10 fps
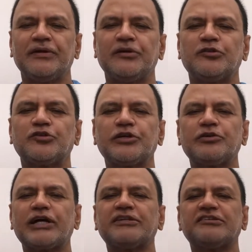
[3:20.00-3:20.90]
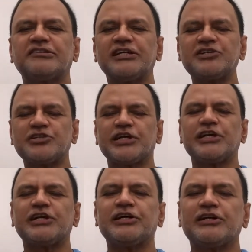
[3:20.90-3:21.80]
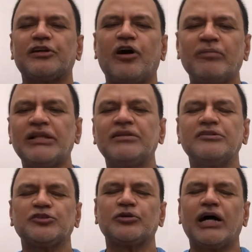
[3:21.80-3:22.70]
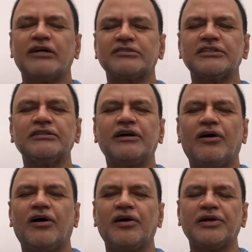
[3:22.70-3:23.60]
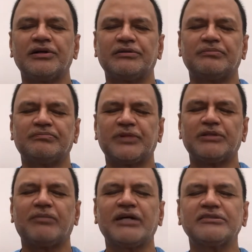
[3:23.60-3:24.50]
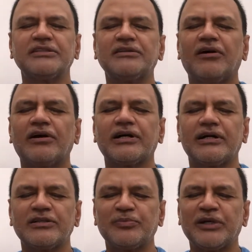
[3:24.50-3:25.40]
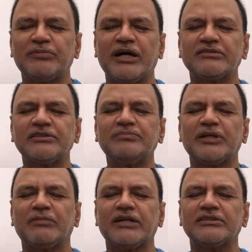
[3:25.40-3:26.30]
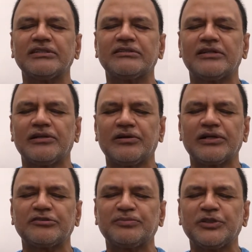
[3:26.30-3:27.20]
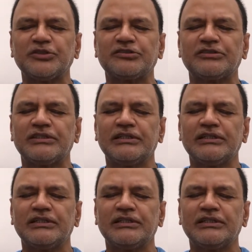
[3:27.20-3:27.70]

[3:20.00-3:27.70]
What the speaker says: So you can sit in normal Sukhasana or Padmasana or Ardha Padmasana. Padmasana is the lotus pose